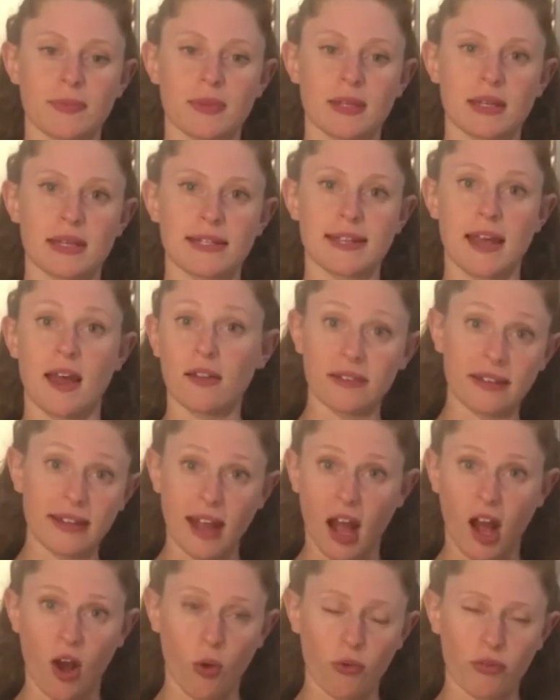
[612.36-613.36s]

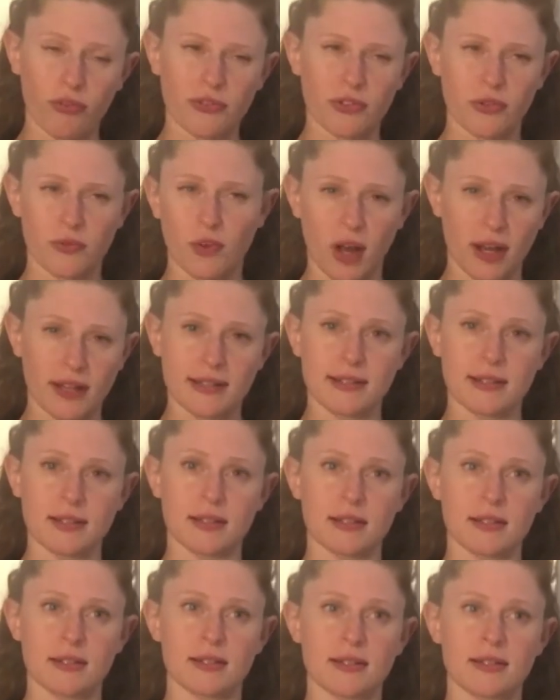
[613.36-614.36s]
telehealth
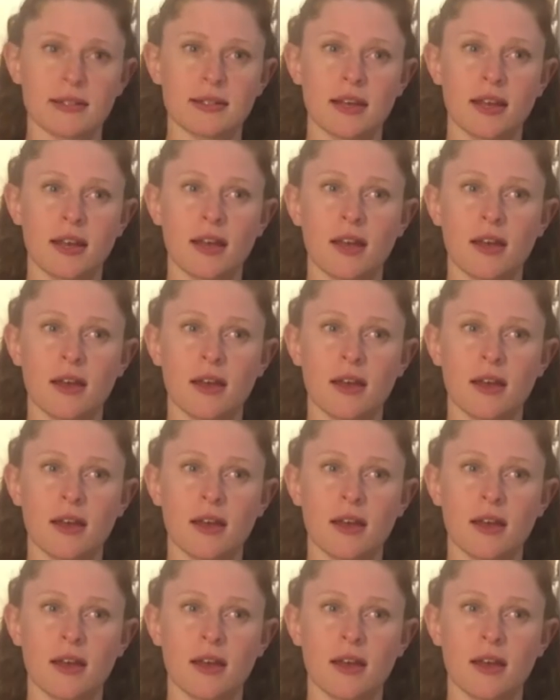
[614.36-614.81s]
devices,